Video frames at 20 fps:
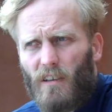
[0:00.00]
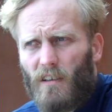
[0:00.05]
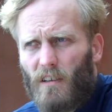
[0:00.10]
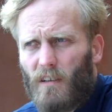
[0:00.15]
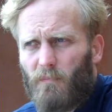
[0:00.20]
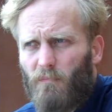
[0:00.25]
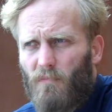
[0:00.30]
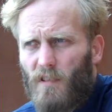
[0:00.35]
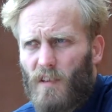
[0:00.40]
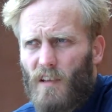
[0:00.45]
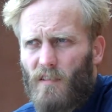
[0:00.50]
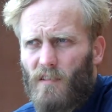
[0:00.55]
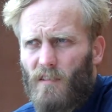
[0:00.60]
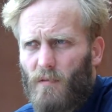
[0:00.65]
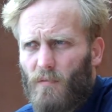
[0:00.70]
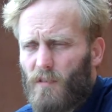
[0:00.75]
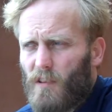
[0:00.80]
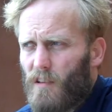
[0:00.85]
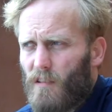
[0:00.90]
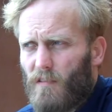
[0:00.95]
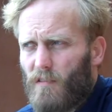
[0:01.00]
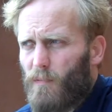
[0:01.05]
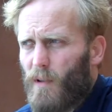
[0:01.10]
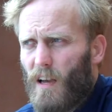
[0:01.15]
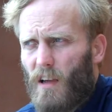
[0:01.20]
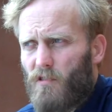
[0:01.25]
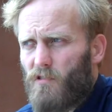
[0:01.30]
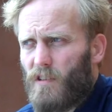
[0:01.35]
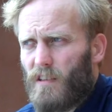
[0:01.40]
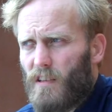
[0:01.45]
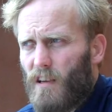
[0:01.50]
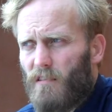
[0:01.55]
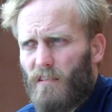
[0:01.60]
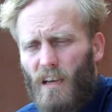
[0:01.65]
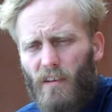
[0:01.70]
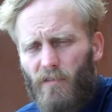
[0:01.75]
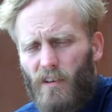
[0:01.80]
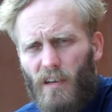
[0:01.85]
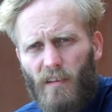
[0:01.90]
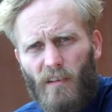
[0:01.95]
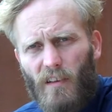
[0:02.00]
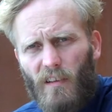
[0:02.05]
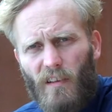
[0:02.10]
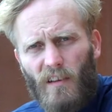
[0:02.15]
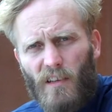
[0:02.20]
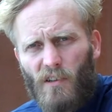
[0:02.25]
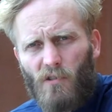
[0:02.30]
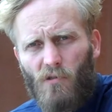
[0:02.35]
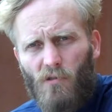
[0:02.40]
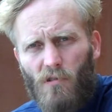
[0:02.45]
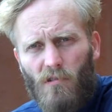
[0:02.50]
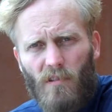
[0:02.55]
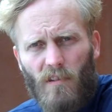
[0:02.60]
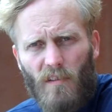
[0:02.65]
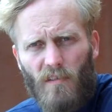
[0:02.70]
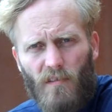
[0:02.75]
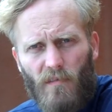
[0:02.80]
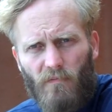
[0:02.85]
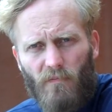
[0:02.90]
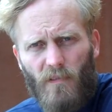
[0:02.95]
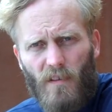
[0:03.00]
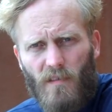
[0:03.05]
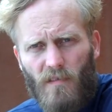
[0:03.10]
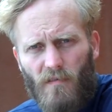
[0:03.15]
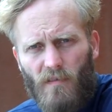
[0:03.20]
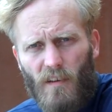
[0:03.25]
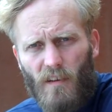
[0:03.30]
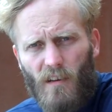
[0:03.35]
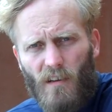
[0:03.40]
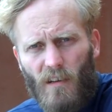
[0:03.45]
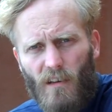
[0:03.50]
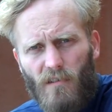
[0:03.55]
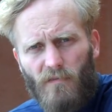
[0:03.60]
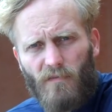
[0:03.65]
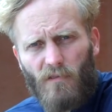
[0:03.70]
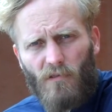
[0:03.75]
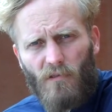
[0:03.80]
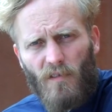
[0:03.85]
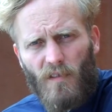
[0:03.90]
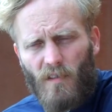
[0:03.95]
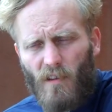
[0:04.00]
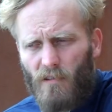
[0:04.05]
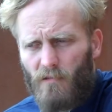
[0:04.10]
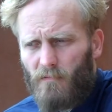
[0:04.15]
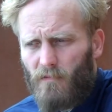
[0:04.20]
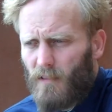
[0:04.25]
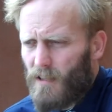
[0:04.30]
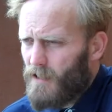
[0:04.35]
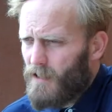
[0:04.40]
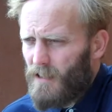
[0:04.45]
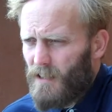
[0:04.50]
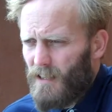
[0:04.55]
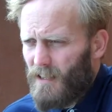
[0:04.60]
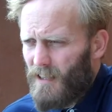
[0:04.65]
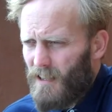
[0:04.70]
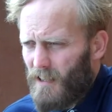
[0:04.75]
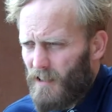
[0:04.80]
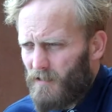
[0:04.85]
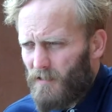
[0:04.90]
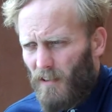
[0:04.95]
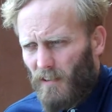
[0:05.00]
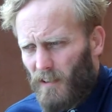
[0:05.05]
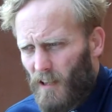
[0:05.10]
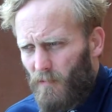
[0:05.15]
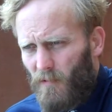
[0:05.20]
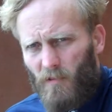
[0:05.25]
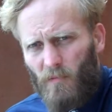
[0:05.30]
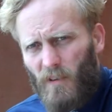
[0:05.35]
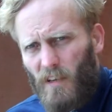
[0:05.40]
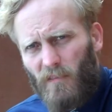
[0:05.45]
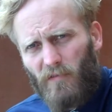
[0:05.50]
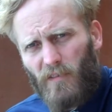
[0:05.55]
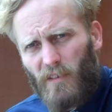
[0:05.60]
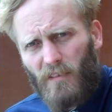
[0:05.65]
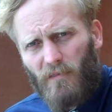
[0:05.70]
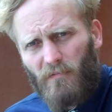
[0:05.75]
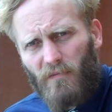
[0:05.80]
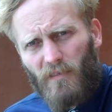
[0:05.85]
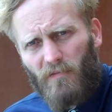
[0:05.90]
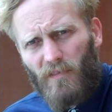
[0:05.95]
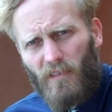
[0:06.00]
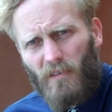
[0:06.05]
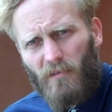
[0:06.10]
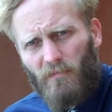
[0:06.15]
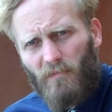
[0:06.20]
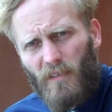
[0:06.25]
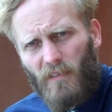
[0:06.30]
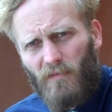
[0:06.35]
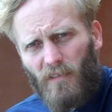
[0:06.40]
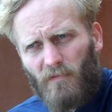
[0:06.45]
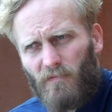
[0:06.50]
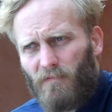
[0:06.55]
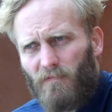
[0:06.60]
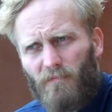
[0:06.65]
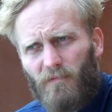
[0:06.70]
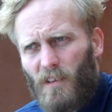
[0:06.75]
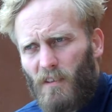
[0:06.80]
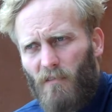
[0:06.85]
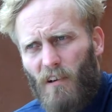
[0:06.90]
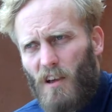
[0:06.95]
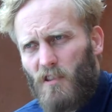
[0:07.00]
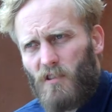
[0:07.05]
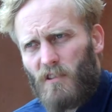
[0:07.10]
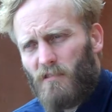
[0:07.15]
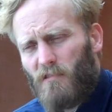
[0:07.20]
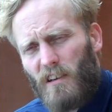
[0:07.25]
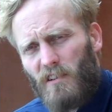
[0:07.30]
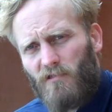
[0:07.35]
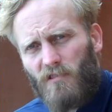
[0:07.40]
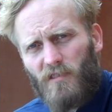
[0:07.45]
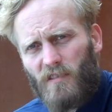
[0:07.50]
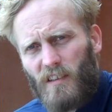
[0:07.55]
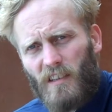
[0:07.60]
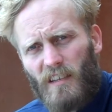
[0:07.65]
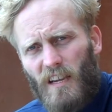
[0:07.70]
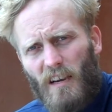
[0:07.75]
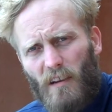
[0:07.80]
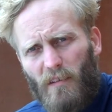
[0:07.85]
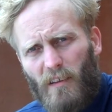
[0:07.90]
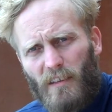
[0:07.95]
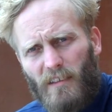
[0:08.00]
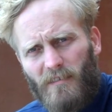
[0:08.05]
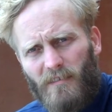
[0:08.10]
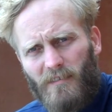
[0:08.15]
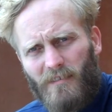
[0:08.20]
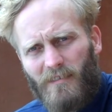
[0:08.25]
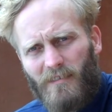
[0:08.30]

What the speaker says: at presenting themselves, but actually don't have anything at their core. It's the thing I go for. So don't come to me if you're actually not interested in anything.